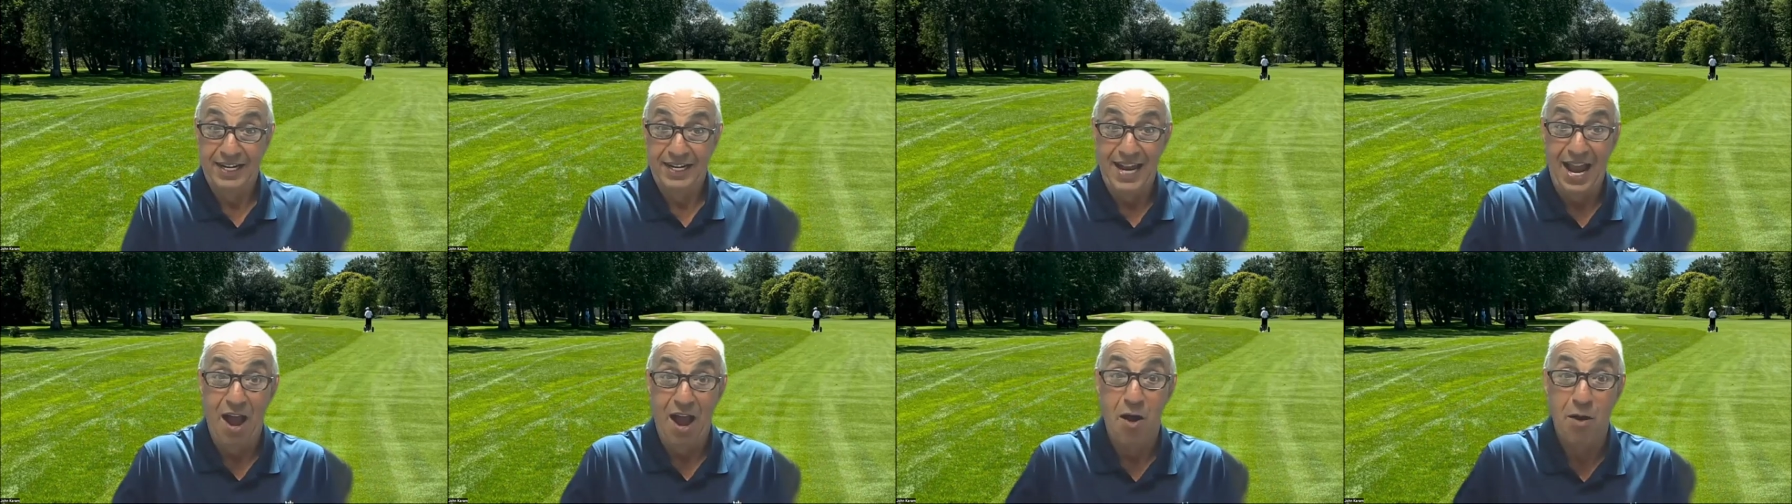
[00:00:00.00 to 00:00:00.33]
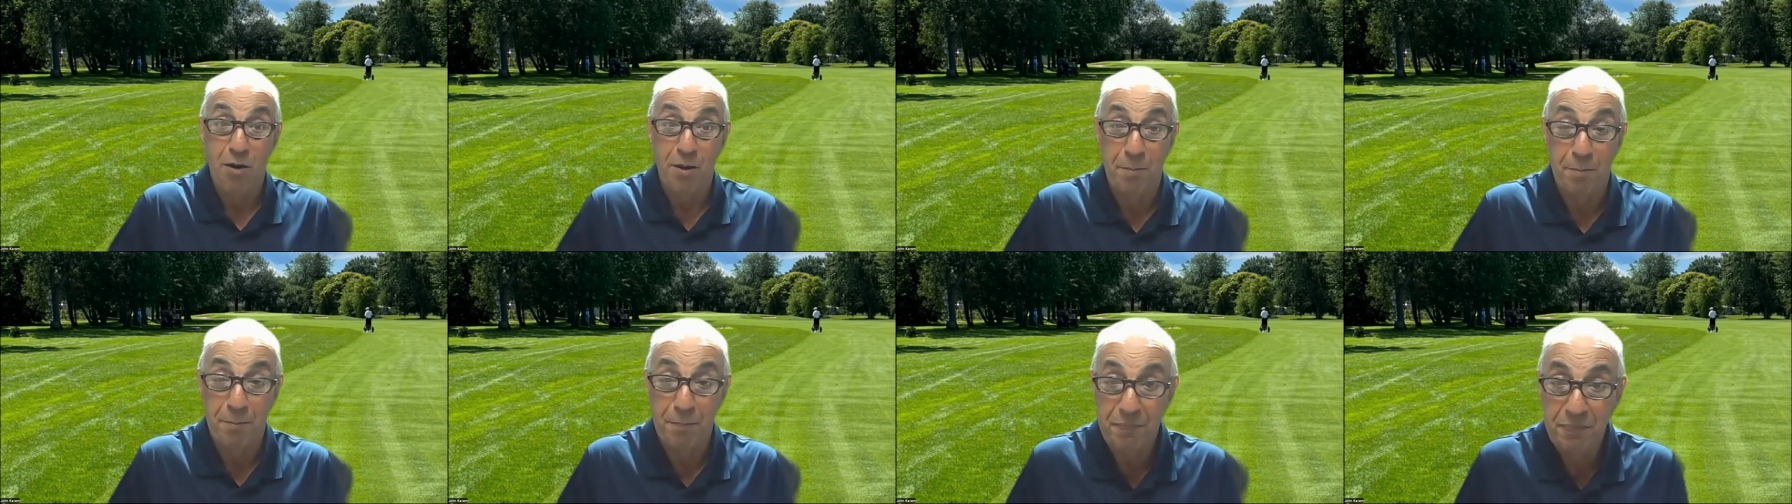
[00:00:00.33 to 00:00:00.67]

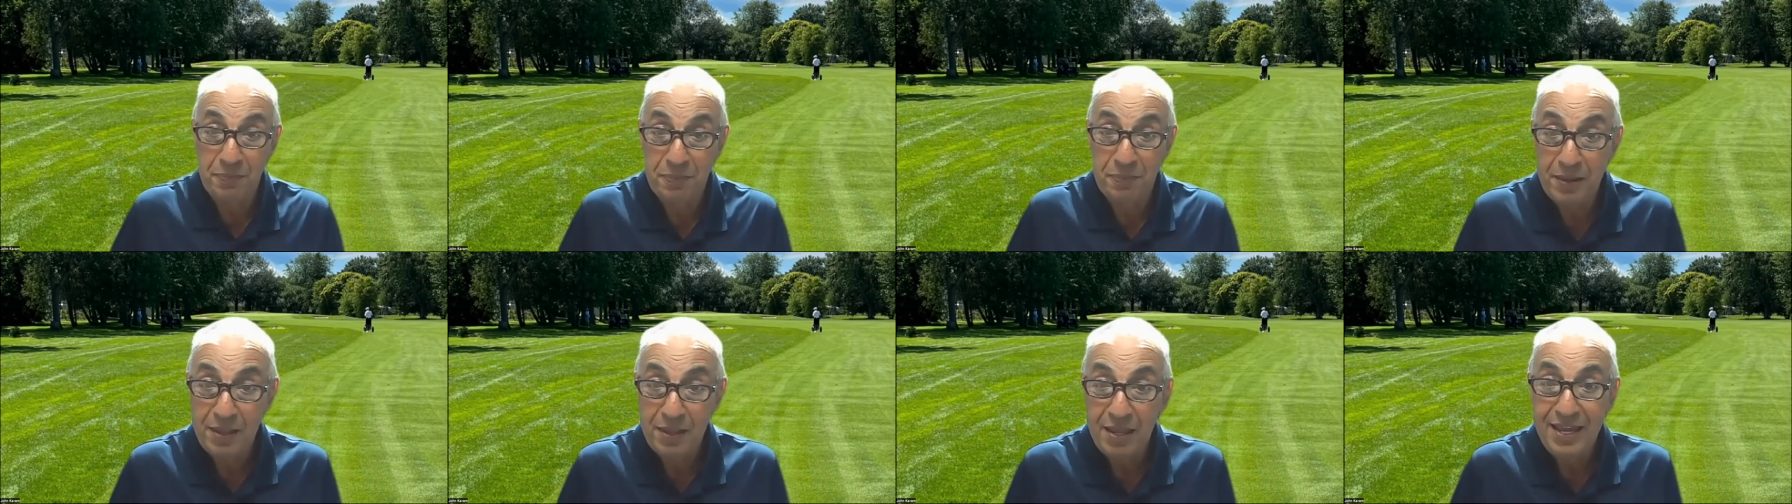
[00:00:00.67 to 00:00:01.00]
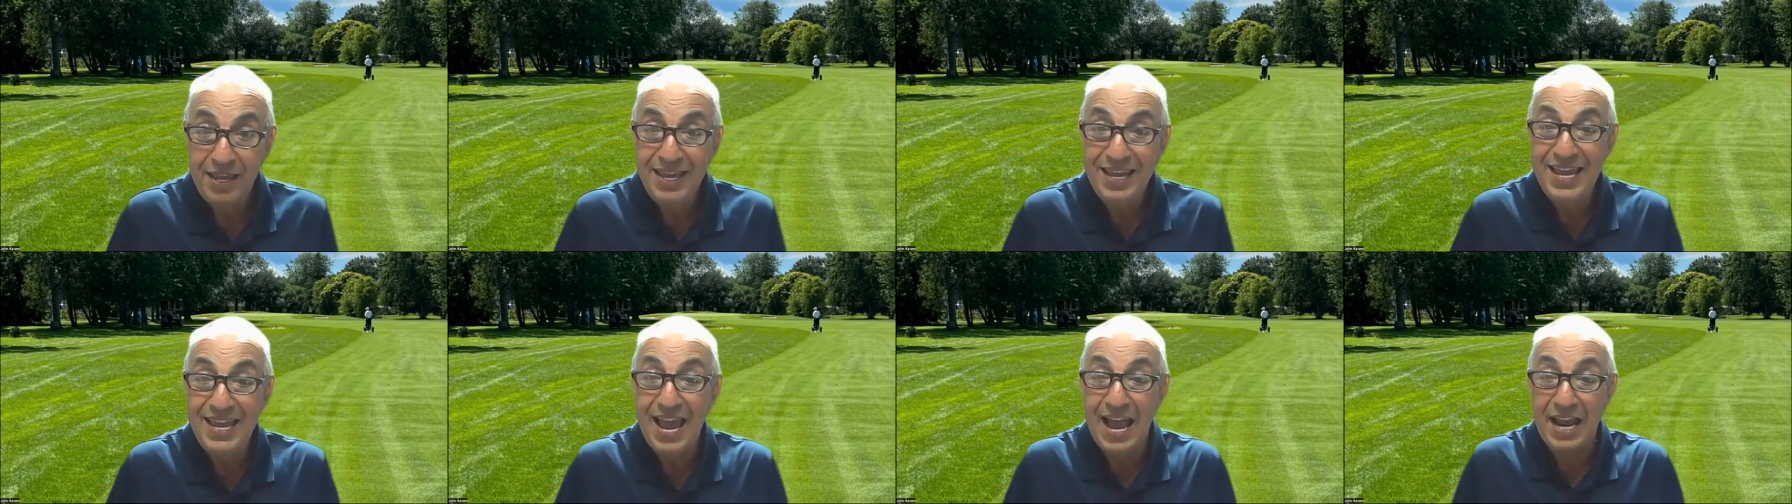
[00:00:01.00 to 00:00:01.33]
Count them
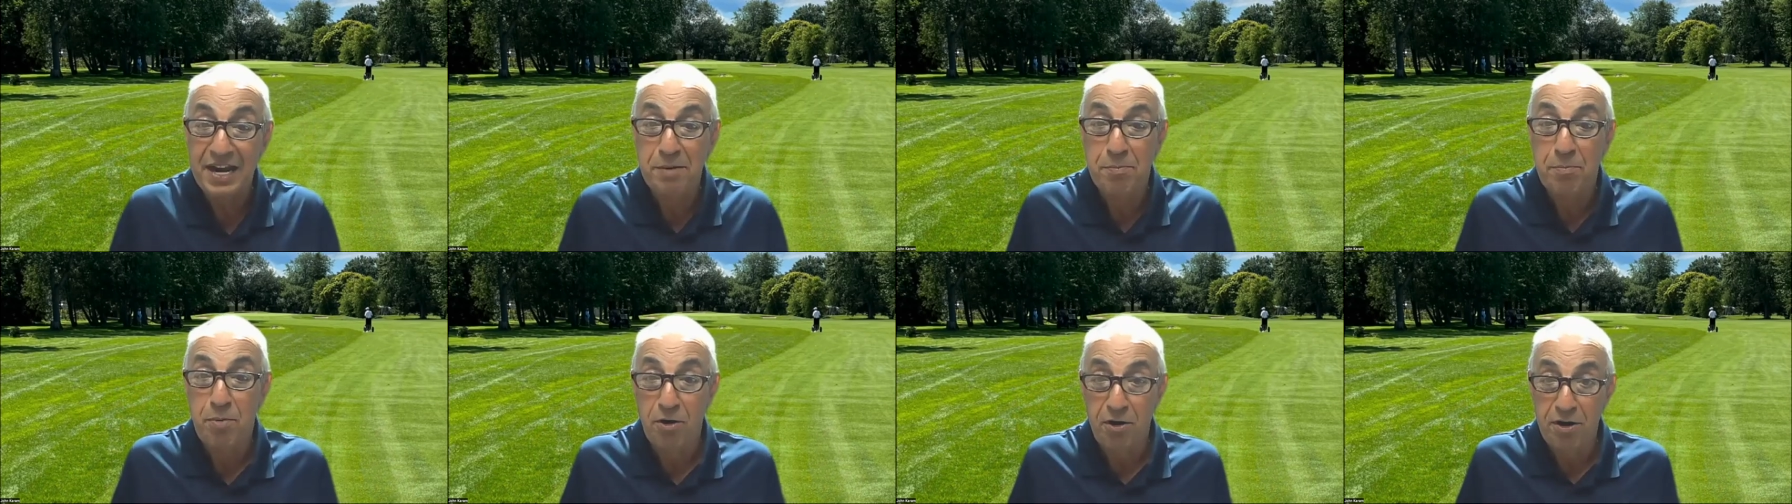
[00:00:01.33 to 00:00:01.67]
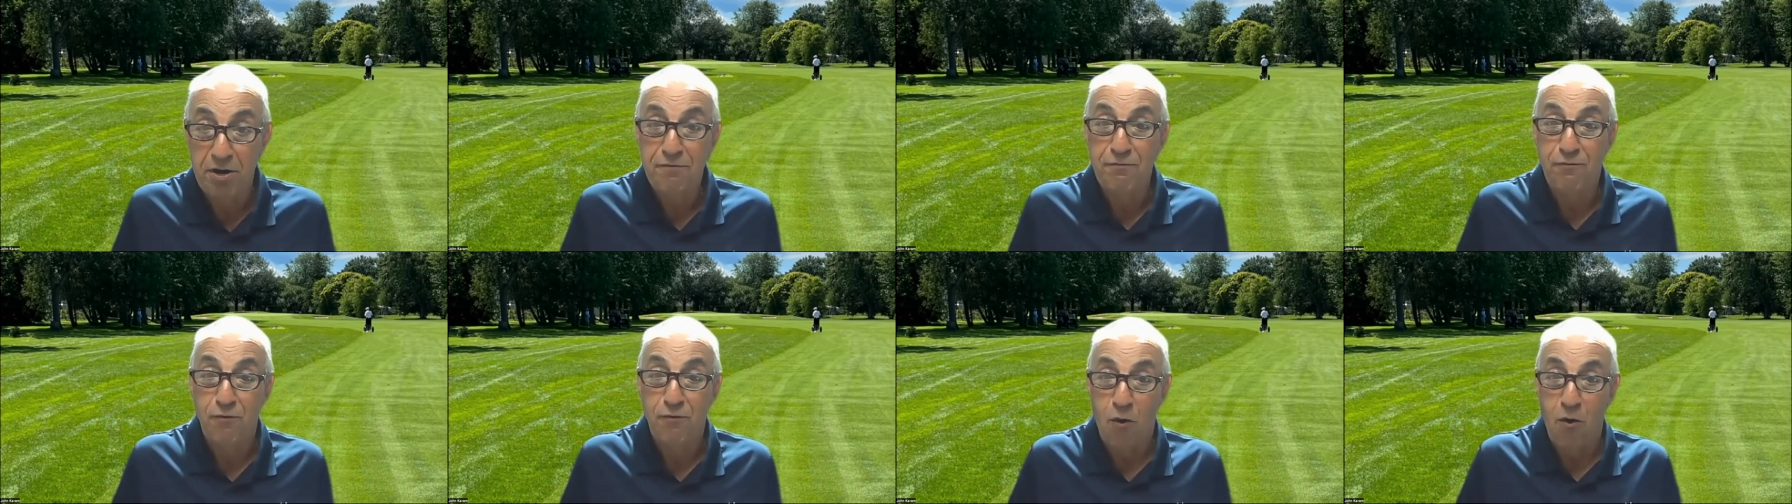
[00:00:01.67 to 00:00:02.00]
he had to
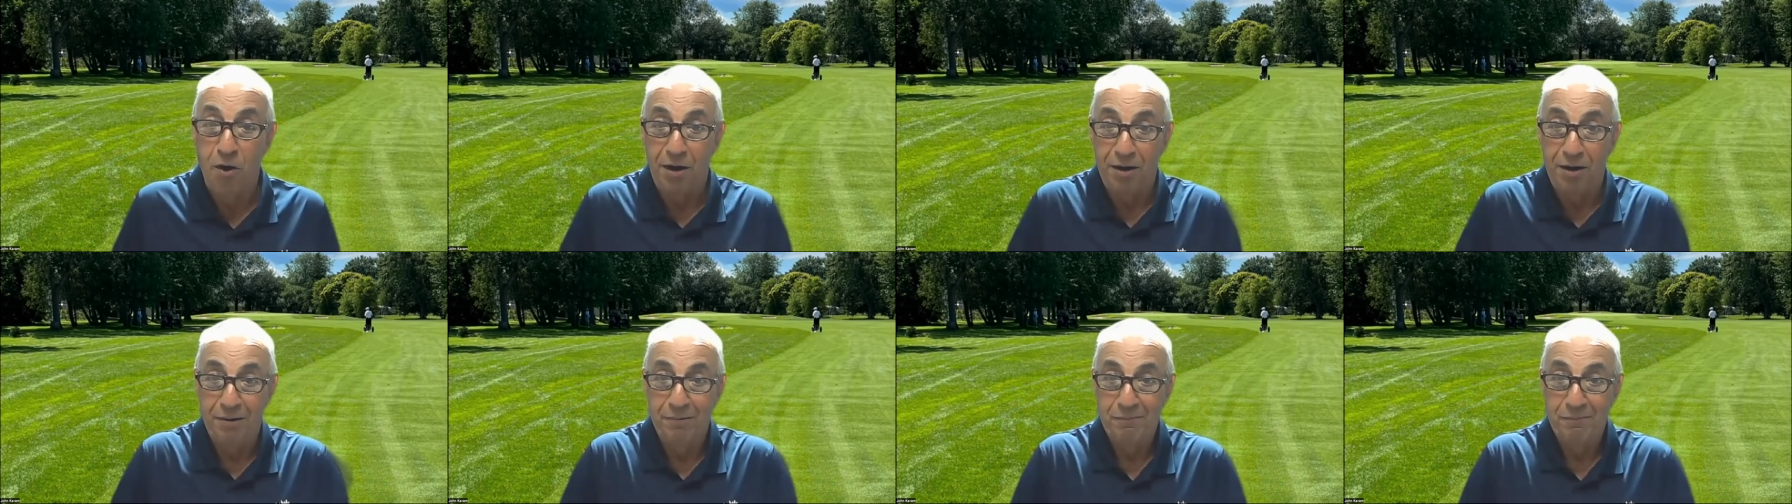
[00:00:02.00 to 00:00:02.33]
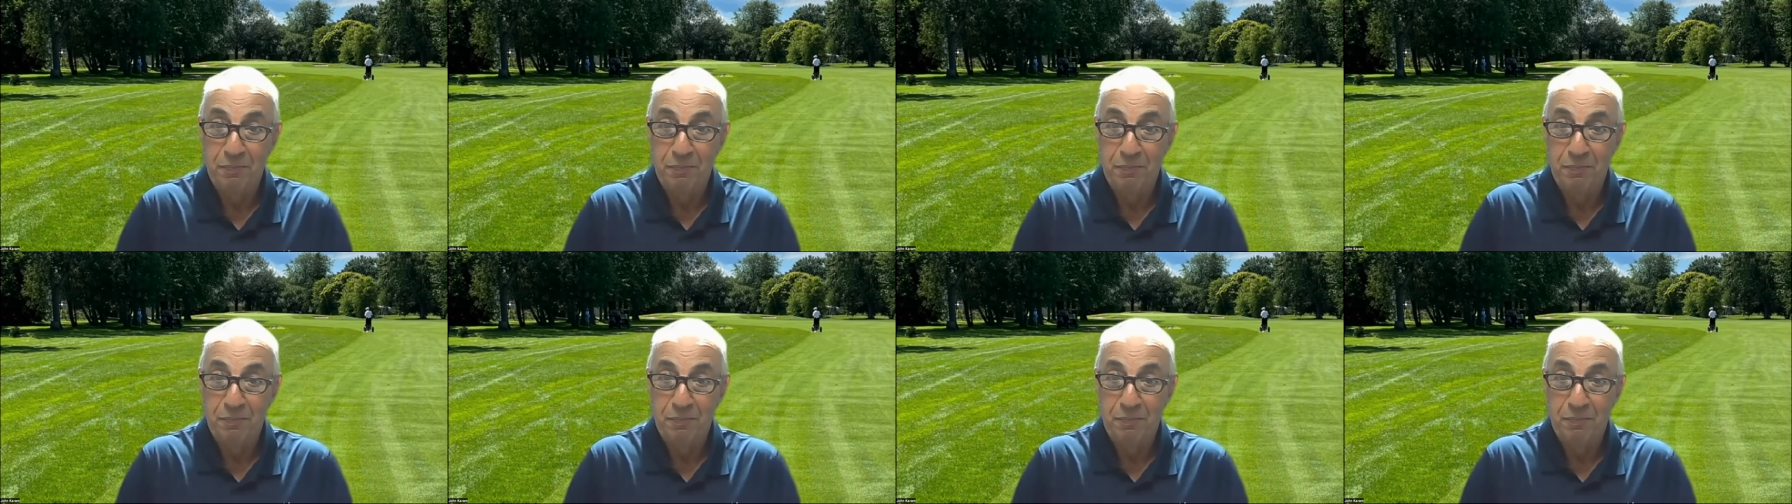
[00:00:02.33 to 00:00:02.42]
birdie four.